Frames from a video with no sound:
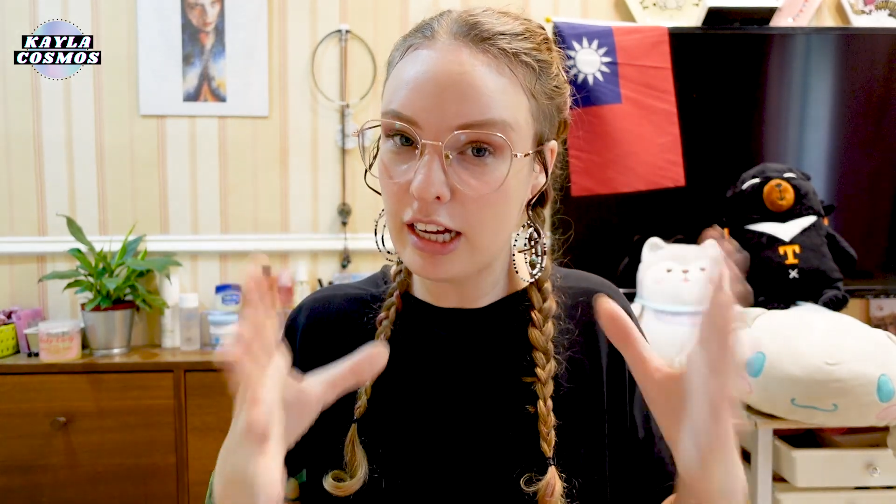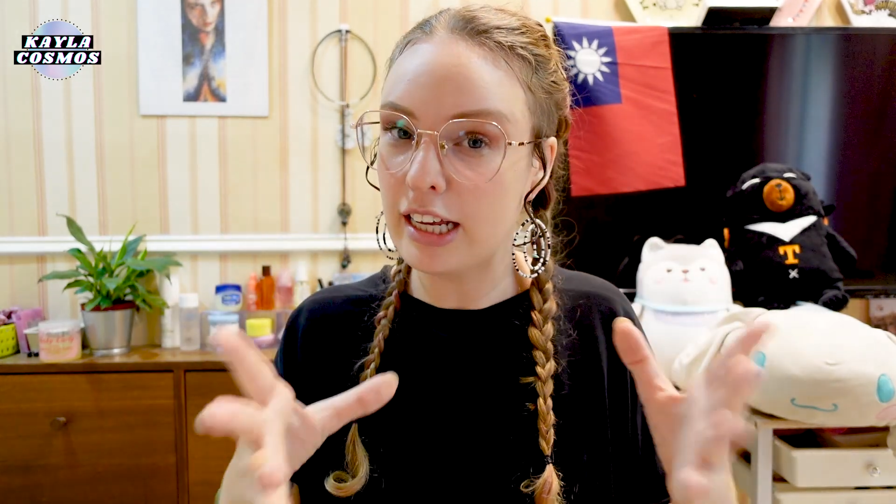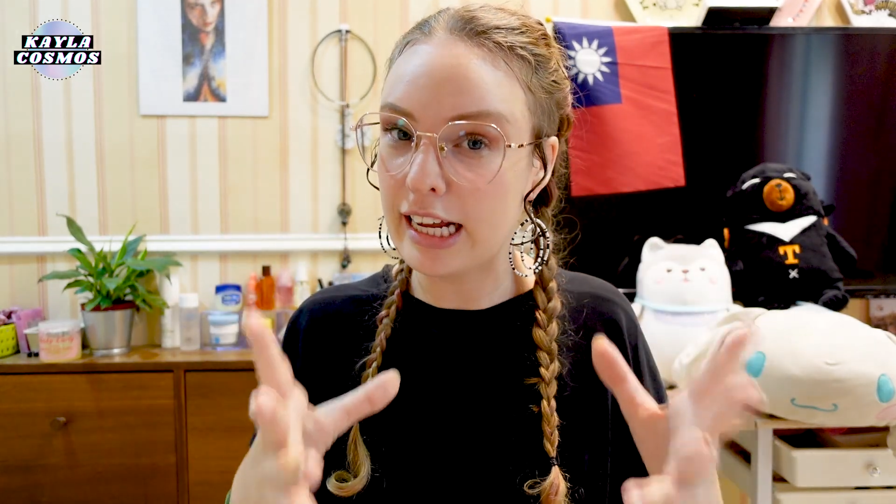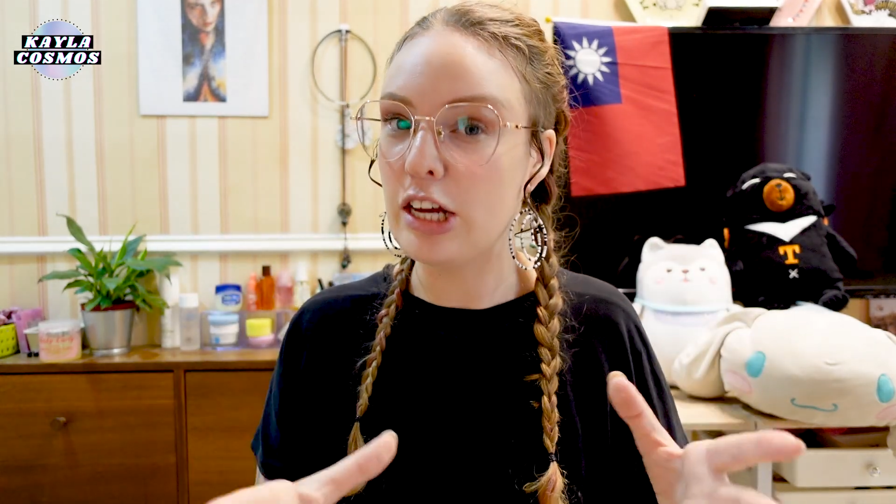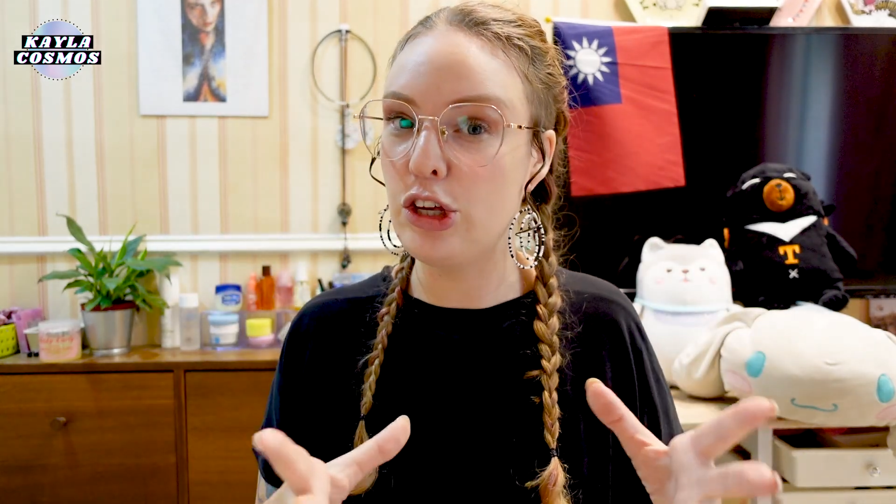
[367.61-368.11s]

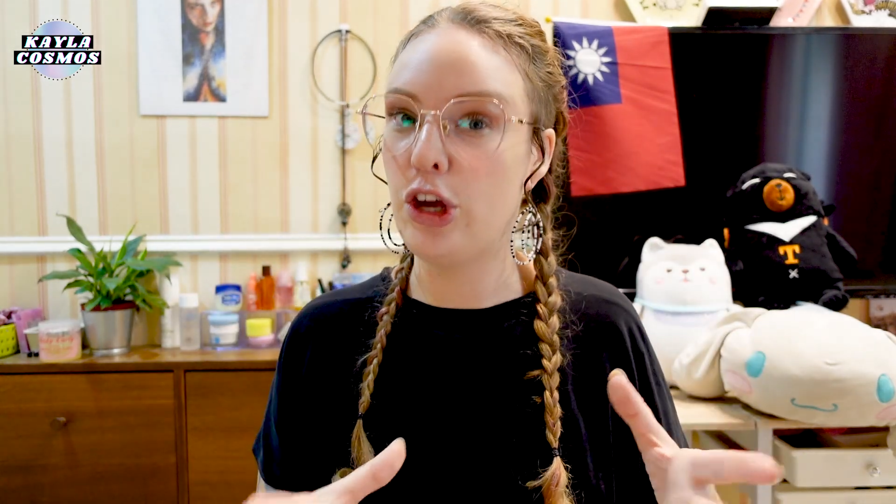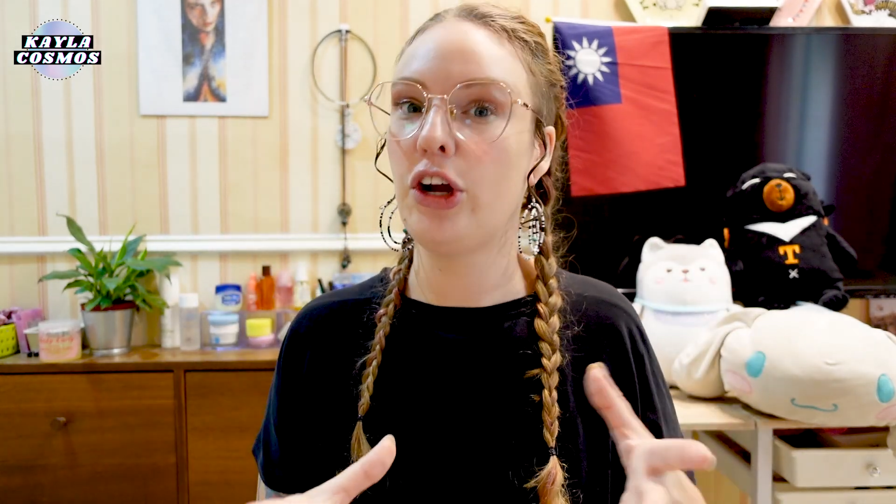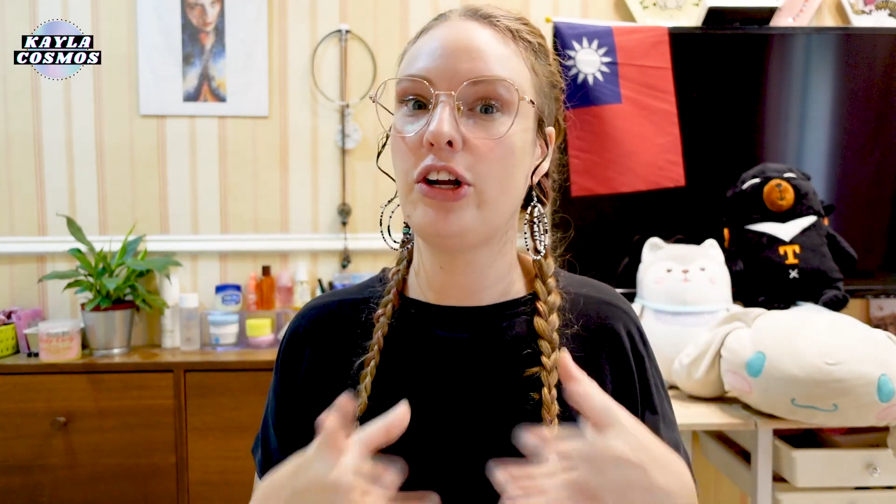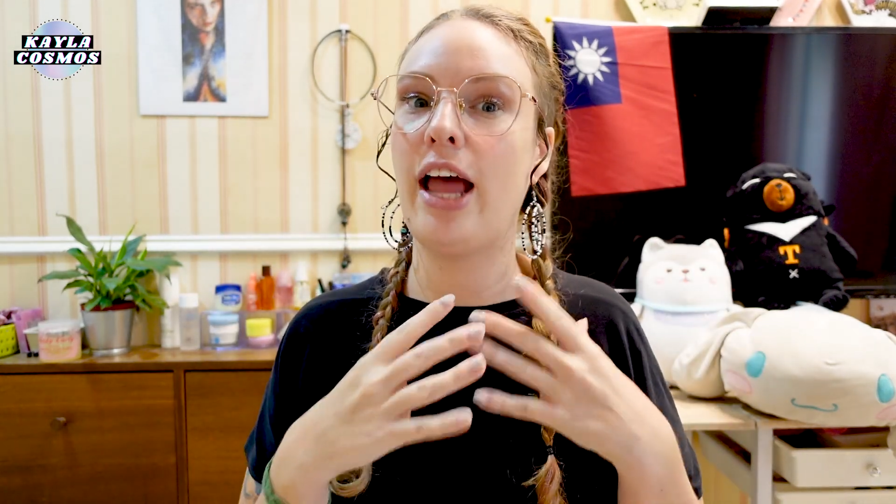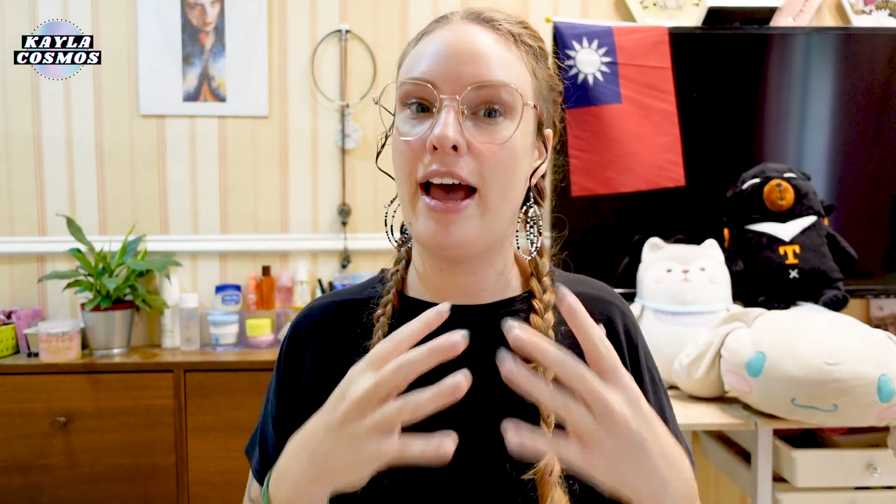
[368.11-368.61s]
like a
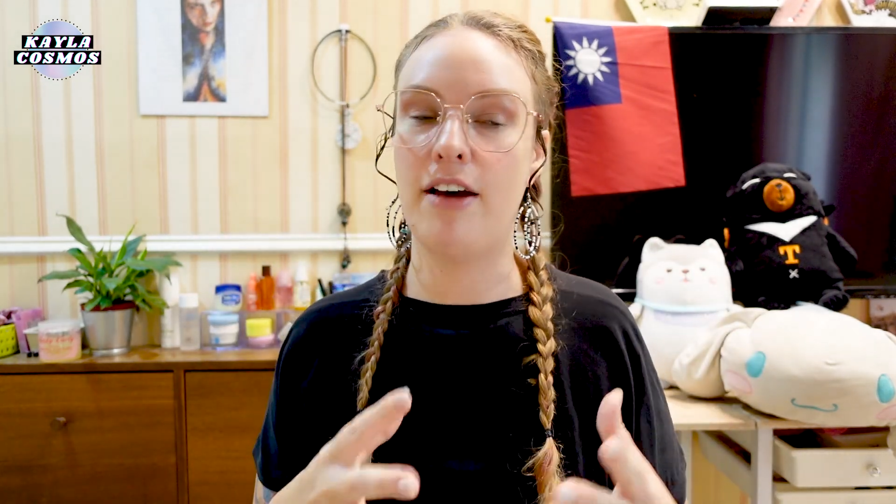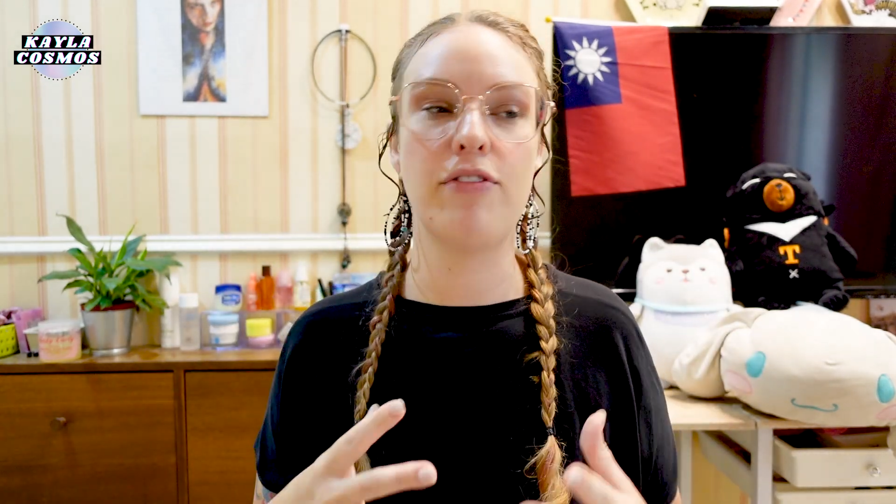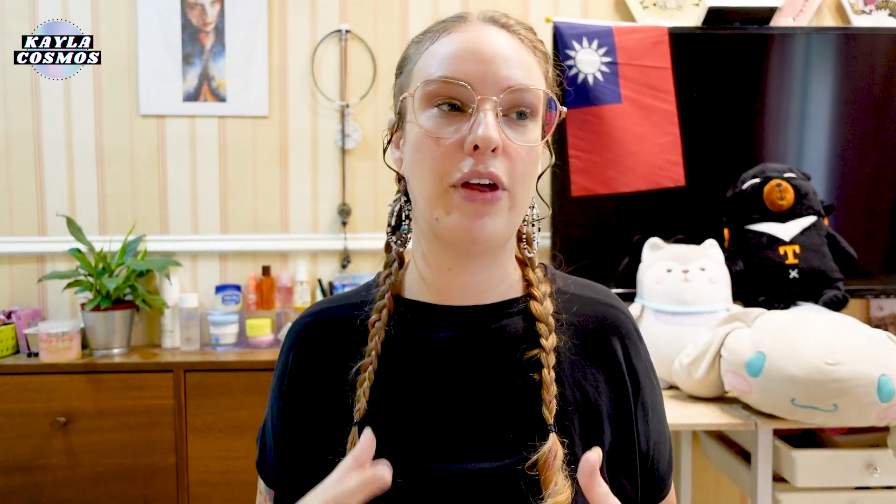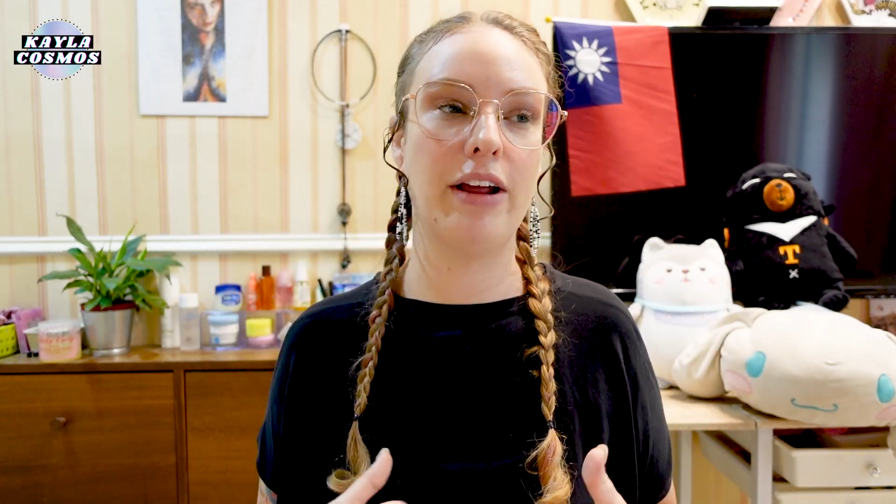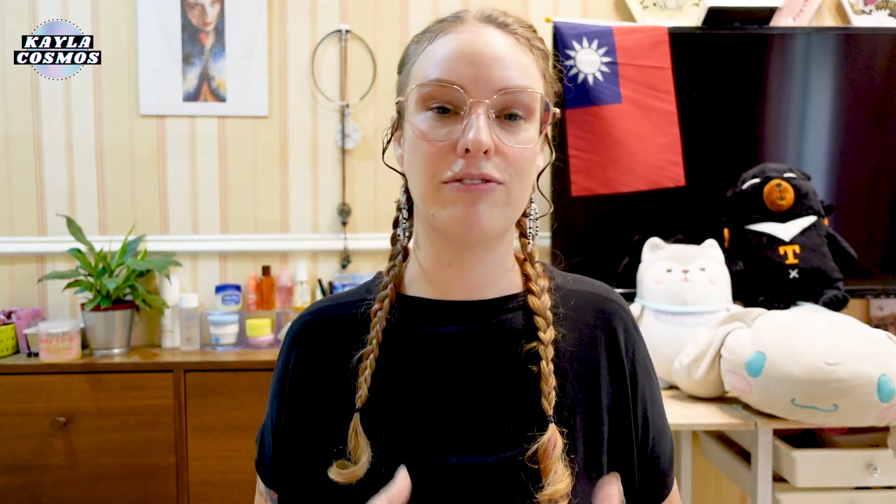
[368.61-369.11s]
year and a half
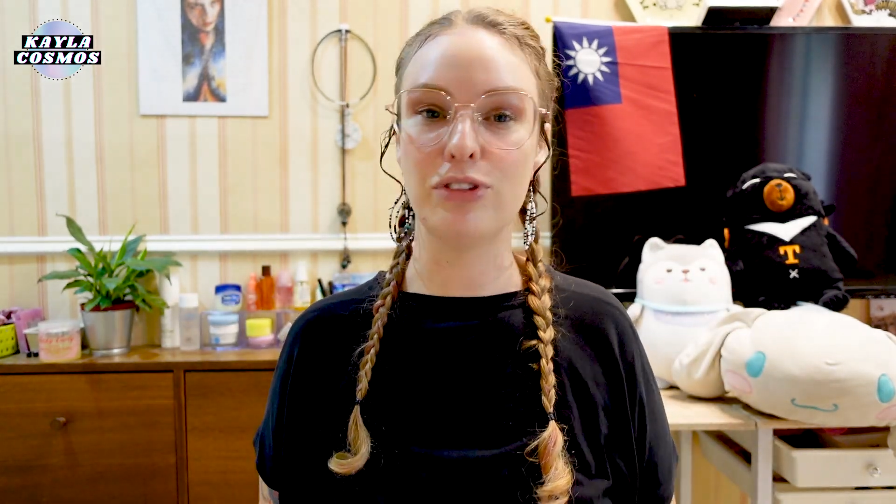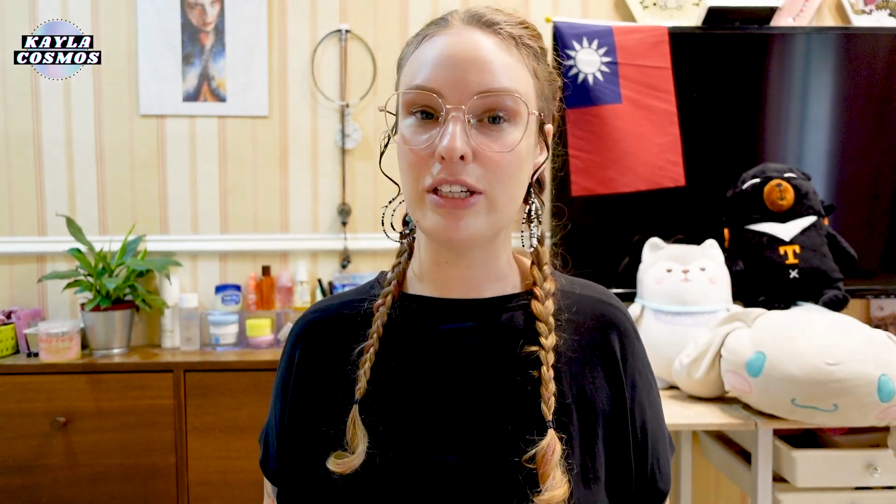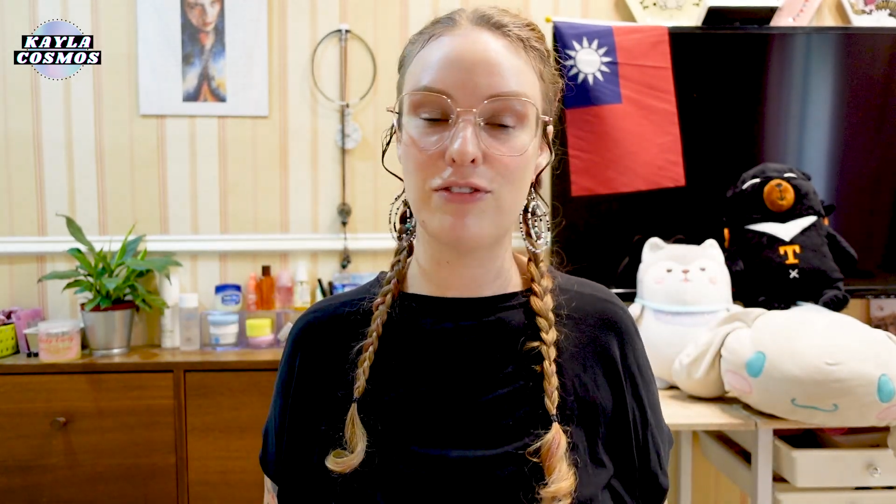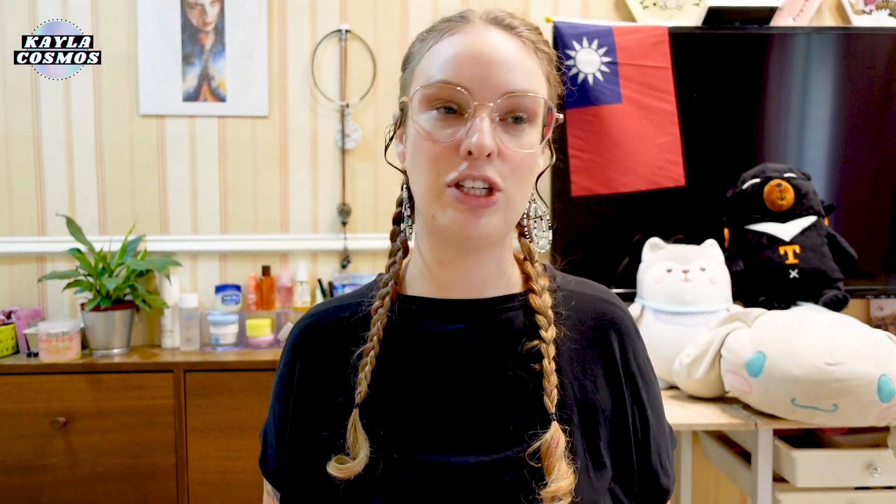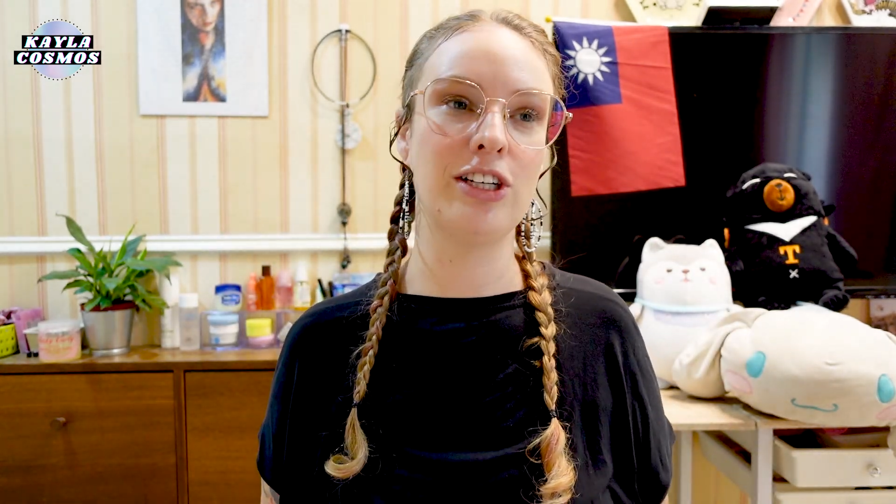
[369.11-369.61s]
that I've
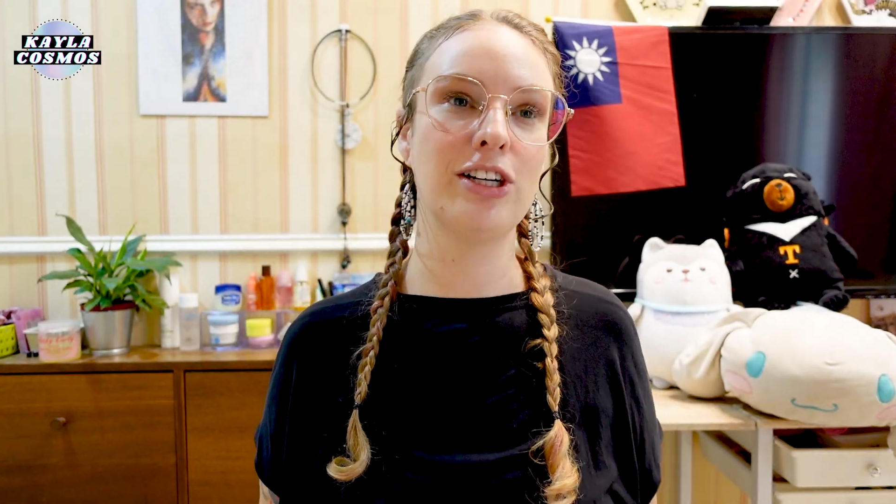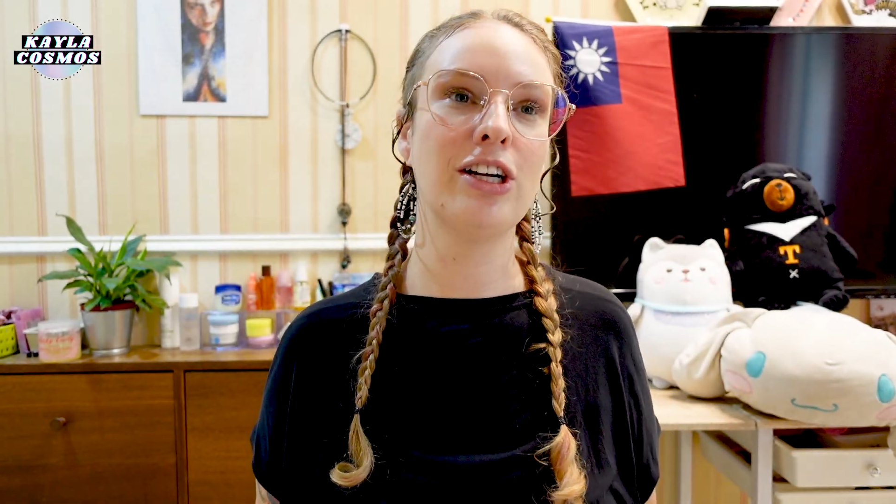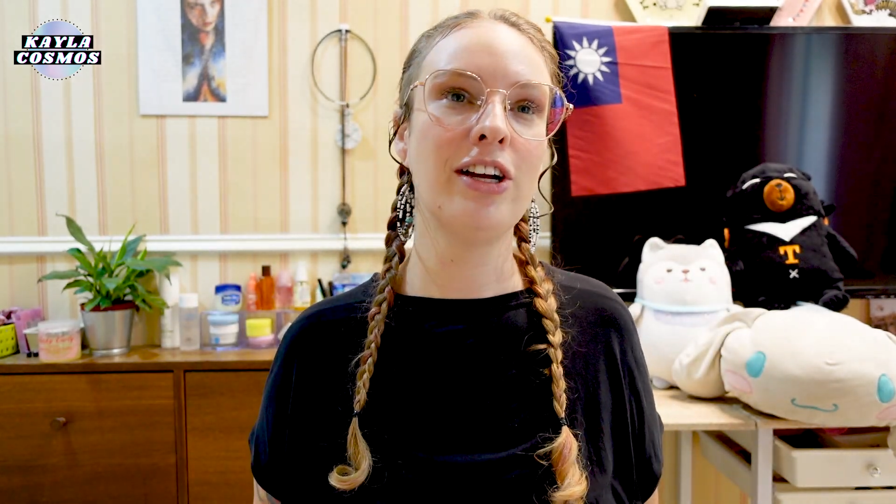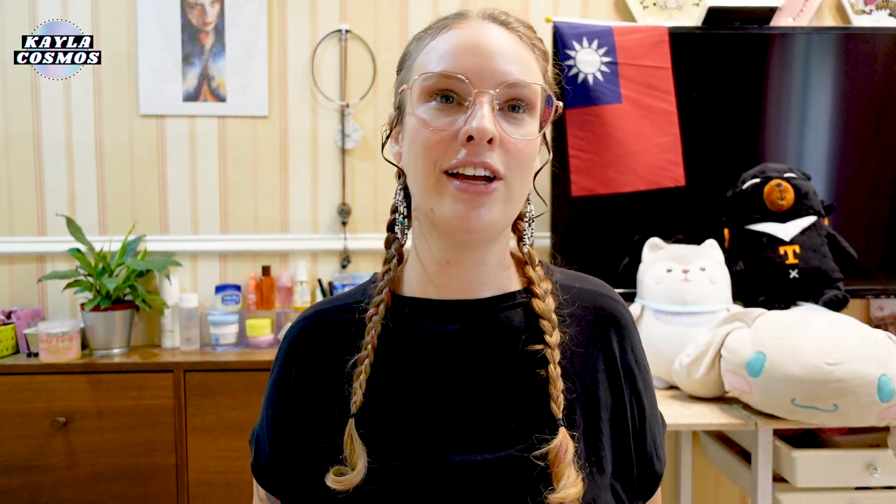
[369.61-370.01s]
lived here,